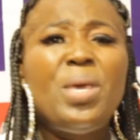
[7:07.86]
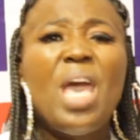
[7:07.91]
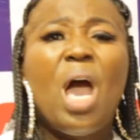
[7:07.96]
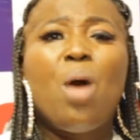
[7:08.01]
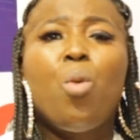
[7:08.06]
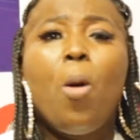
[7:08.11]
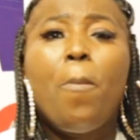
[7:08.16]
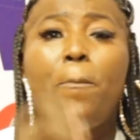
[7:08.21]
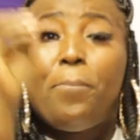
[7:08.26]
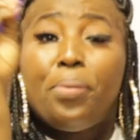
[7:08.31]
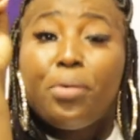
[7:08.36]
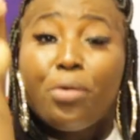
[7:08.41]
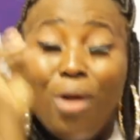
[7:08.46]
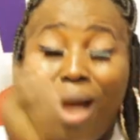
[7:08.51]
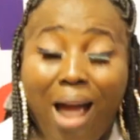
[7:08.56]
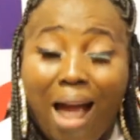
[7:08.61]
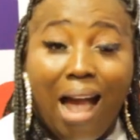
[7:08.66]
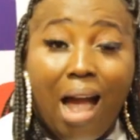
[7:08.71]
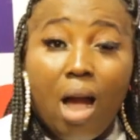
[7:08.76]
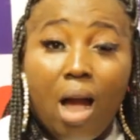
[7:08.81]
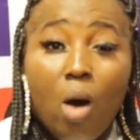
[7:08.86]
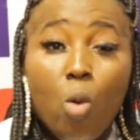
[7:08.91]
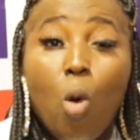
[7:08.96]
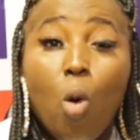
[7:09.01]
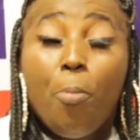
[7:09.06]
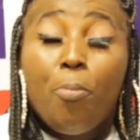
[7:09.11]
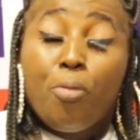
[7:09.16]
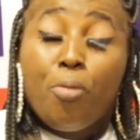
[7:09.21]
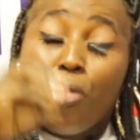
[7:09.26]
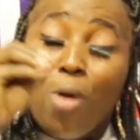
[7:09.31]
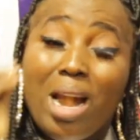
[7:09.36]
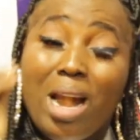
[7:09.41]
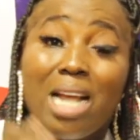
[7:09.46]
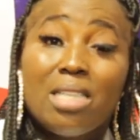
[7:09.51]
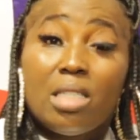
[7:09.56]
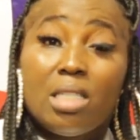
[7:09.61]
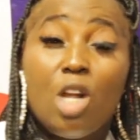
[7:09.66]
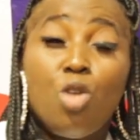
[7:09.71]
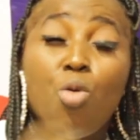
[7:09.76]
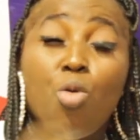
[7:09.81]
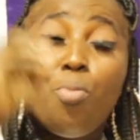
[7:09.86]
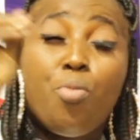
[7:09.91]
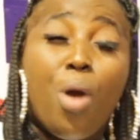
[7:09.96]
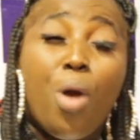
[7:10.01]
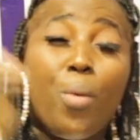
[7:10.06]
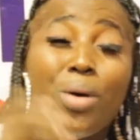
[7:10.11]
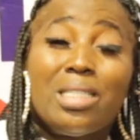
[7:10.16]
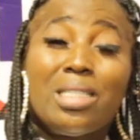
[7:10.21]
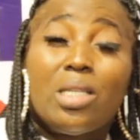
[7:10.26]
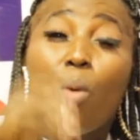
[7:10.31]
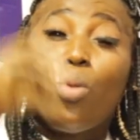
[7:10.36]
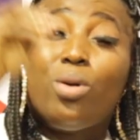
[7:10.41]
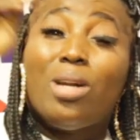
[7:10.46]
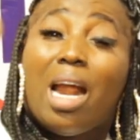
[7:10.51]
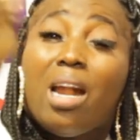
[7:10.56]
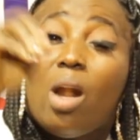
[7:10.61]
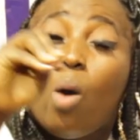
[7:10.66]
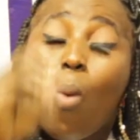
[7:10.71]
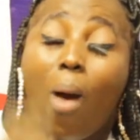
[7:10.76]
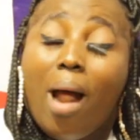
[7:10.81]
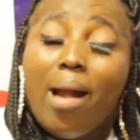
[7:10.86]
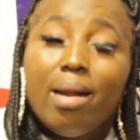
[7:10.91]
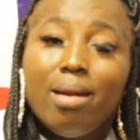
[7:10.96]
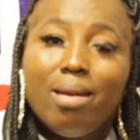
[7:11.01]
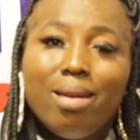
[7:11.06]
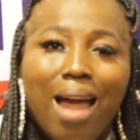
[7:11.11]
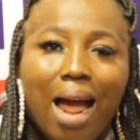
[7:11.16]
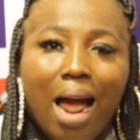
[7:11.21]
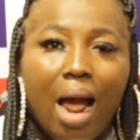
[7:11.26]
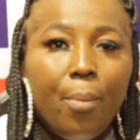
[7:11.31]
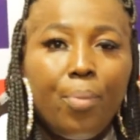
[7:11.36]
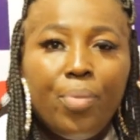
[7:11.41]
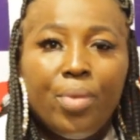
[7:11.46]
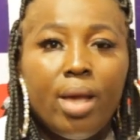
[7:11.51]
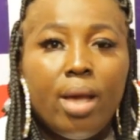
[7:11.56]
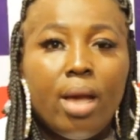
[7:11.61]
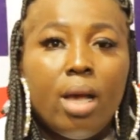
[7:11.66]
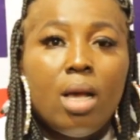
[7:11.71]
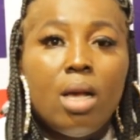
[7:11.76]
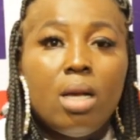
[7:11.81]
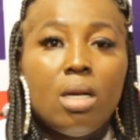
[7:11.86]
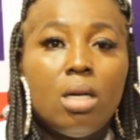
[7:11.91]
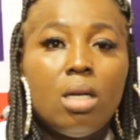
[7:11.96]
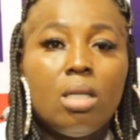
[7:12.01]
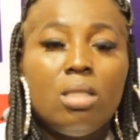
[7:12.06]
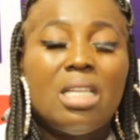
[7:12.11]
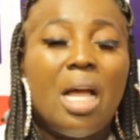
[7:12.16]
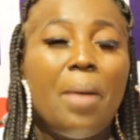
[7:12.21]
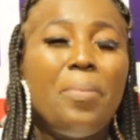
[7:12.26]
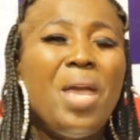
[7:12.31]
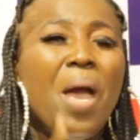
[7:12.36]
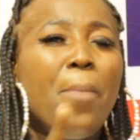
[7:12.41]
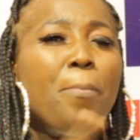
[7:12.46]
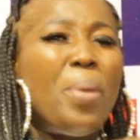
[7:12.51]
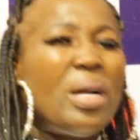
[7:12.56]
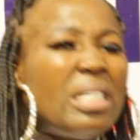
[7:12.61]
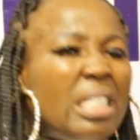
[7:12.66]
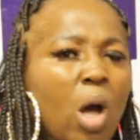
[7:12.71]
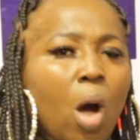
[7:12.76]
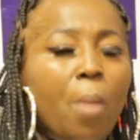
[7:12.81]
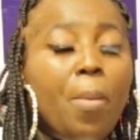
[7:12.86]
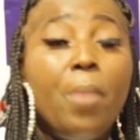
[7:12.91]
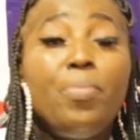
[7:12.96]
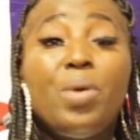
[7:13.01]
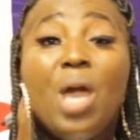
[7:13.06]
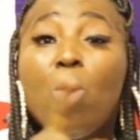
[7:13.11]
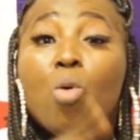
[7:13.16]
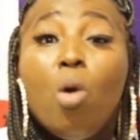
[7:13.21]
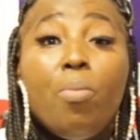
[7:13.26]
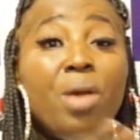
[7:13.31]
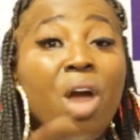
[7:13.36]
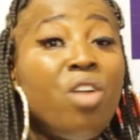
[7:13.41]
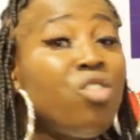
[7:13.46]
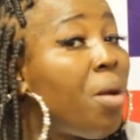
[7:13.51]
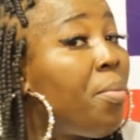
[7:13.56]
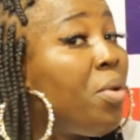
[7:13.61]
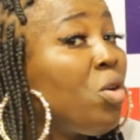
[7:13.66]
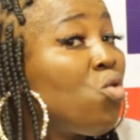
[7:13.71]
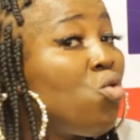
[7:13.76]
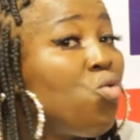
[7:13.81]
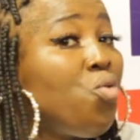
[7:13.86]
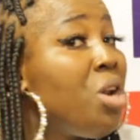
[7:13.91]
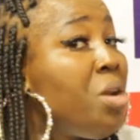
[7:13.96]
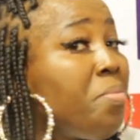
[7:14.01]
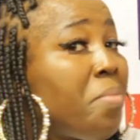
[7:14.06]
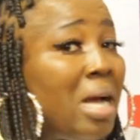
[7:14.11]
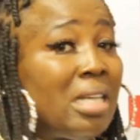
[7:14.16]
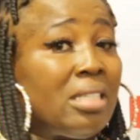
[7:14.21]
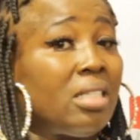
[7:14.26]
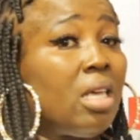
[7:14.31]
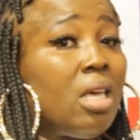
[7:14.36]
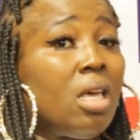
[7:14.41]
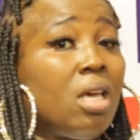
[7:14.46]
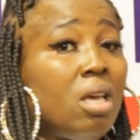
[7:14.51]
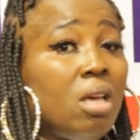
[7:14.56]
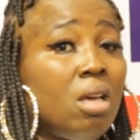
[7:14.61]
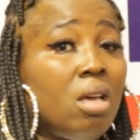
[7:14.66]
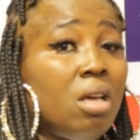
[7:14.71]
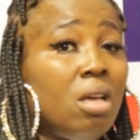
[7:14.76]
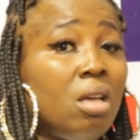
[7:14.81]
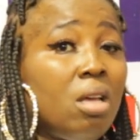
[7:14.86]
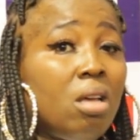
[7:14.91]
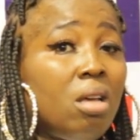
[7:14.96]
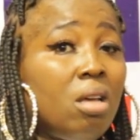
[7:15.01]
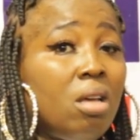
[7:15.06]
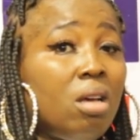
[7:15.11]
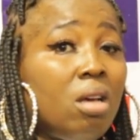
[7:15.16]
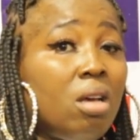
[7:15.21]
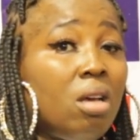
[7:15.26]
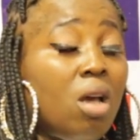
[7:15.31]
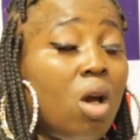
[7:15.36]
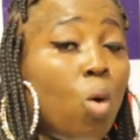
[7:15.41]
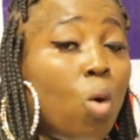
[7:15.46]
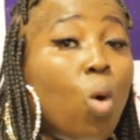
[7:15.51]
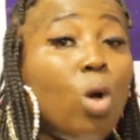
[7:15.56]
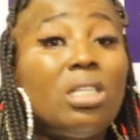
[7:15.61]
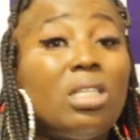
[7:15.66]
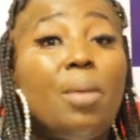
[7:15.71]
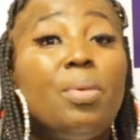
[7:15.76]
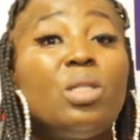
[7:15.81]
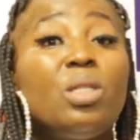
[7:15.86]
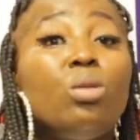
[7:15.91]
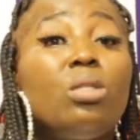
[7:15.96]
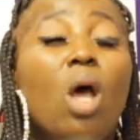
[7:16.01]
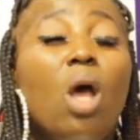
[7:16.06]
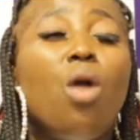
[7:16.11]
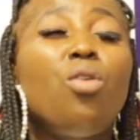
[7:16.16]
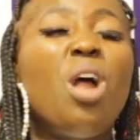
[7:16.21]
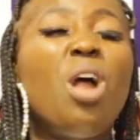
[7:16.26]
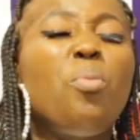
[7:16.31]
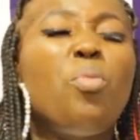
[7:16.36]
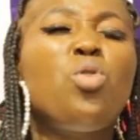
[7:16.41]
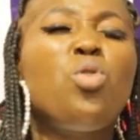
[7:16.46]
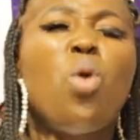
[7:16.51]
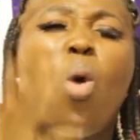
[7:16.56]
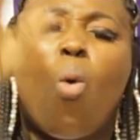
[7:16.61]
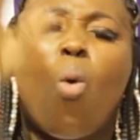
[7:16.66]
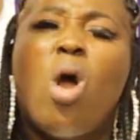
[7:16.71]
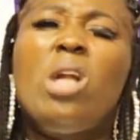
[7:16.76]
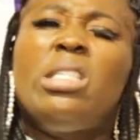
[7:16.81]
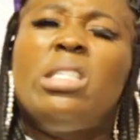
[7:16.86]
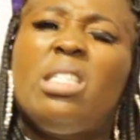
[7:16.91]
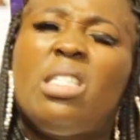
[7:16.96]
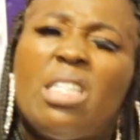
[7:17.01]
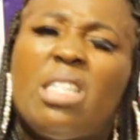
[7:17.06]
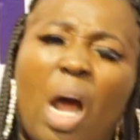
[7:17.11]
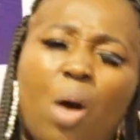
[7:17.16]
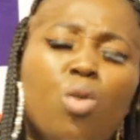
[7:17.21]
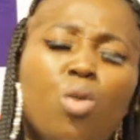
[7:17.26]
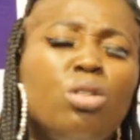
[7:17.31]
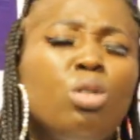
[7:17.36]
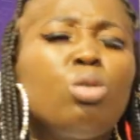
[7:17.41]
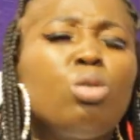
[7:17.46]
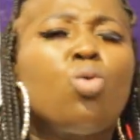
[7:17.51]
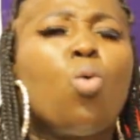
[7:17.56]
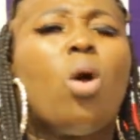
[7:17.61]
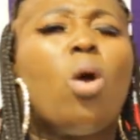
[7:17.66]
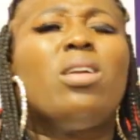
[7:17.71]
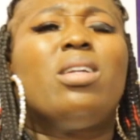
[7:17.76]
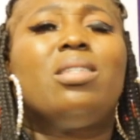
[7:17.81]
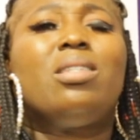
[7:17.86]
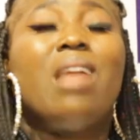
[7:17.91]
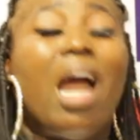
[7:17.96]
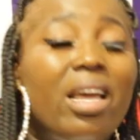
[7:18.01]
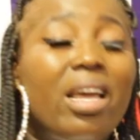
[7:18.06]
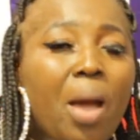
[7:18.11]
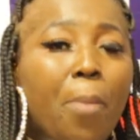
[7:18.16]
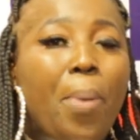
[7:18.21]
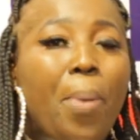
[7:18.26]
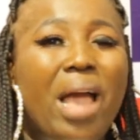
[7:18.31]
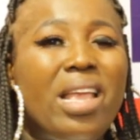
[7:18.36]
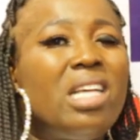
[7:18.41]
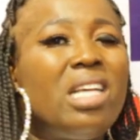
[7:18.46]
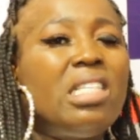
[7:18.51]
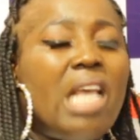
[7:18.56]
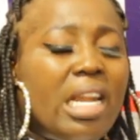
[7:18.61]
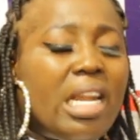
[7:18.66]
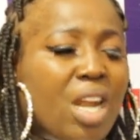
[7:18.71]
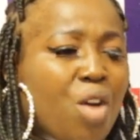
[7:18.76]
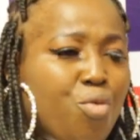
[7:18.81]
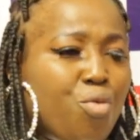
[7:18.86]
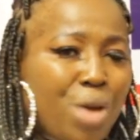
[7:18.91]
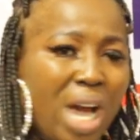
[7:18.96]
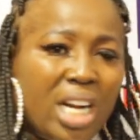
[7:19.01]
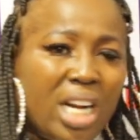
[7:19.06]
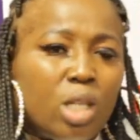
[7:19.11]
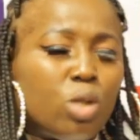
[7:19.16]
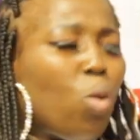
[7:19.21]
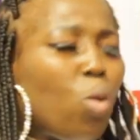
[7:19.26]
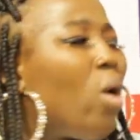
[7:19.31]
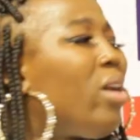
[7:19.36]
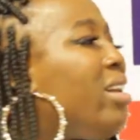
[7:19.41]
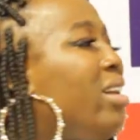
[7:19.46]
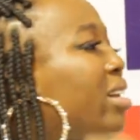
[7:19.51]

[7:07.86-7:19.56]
be a bra, what brenna said, do mirror, so done a one da. The man Pata, baby, I will be a trouble going massy. What's the sense of honorable no or doubtless or die up? I just said, maybe I could or